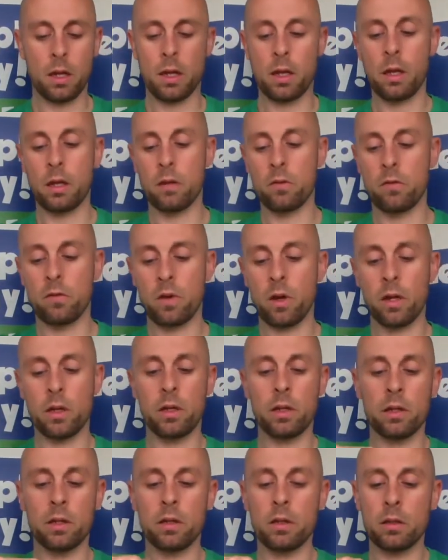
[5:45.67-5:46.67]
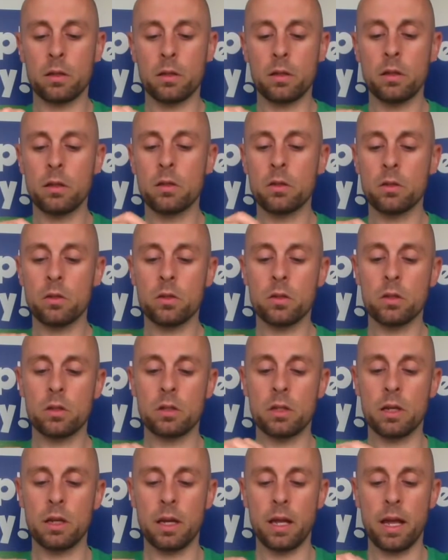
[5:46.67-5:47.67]
And finally,
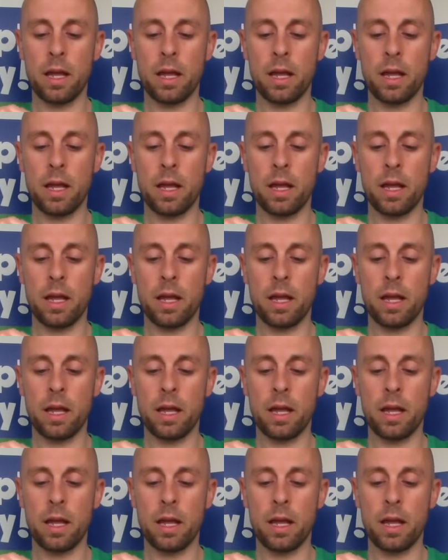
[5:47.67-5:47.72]
just a little